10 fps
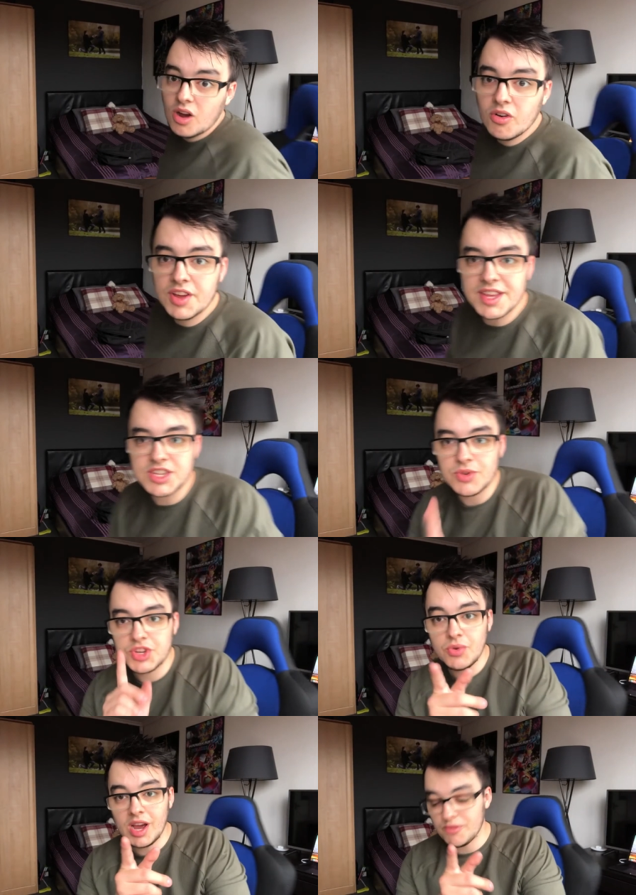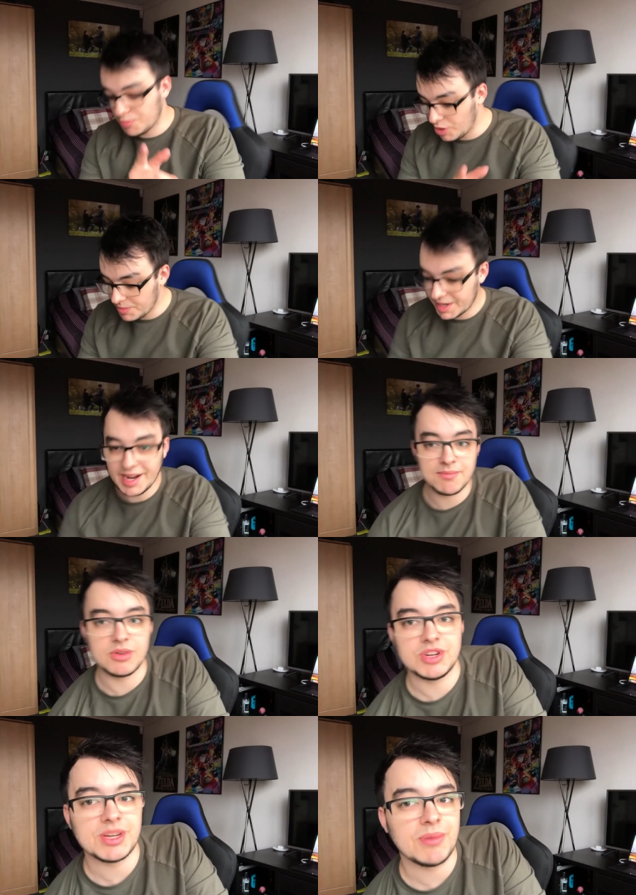All right then, so I do have a proper camera,
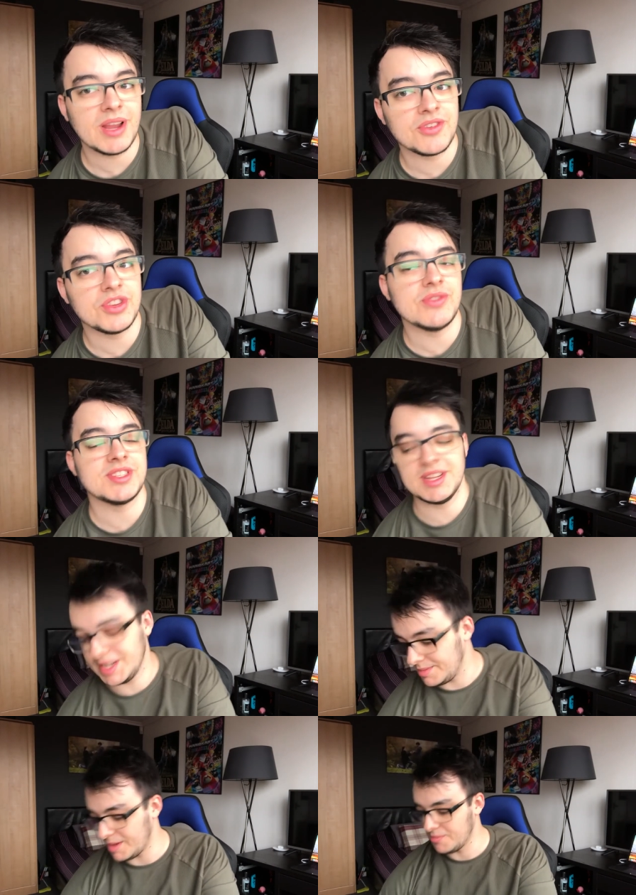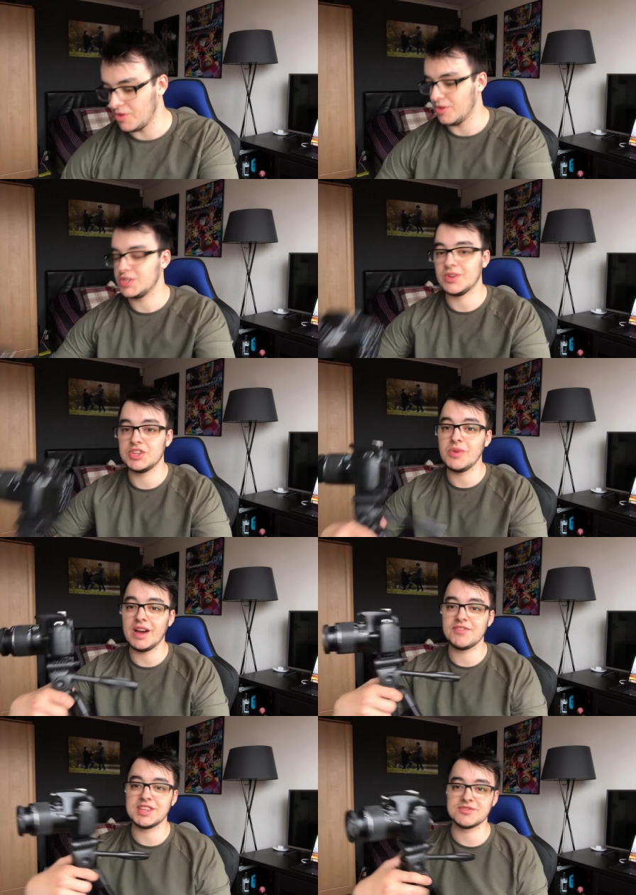which I plan on using a little bit more. So I do
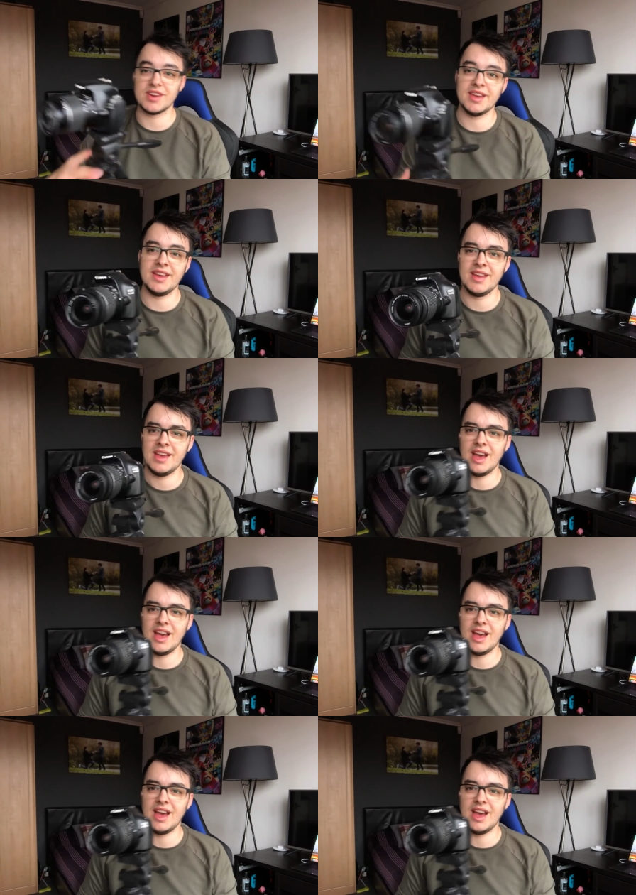have this right here.